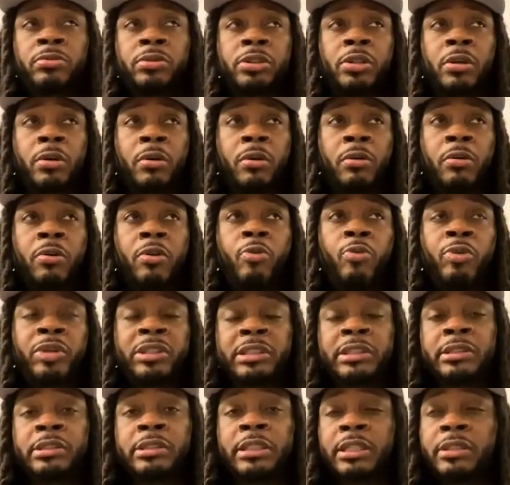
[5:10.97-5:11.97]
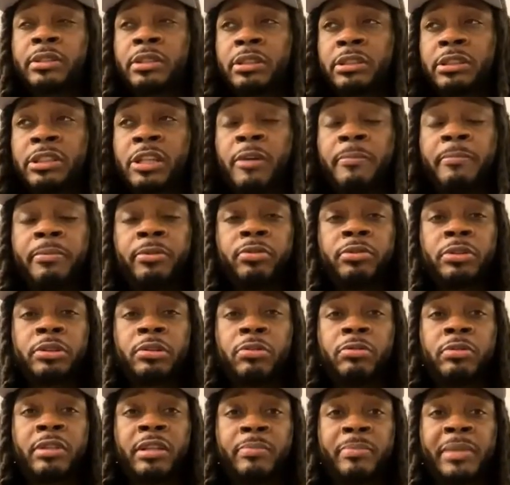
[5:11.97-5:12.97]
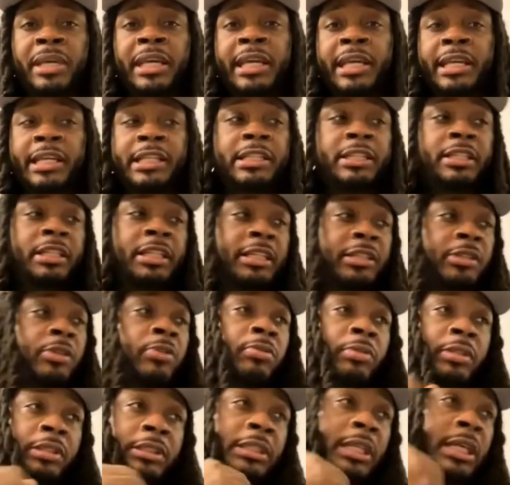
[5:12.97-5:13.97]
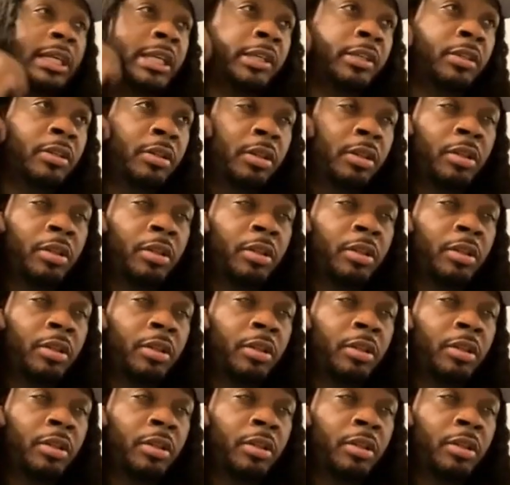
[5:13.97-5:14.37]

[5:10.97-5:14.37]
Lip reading: So, which is in December. So the man, he doing his thing.